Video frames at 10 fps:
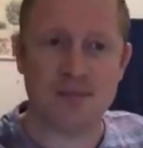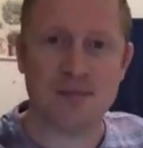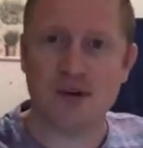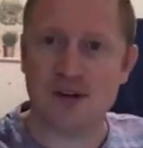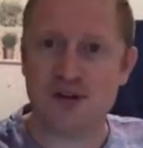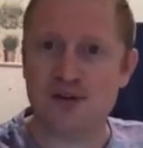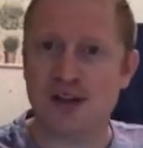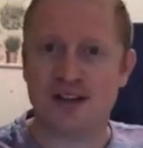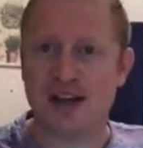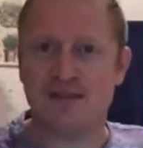What do you do
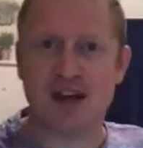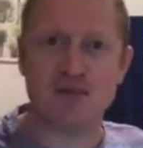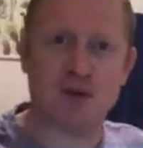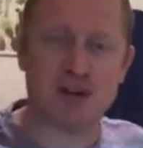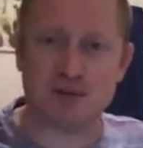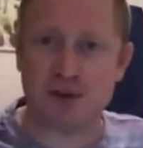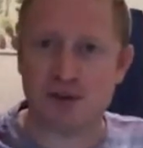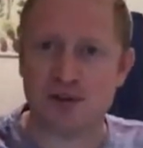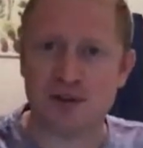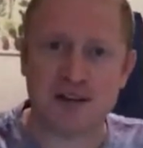next? I have the Hamming weights. What do
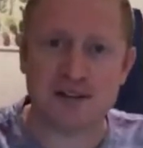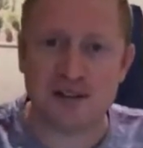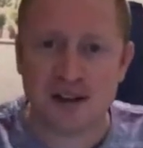I do next?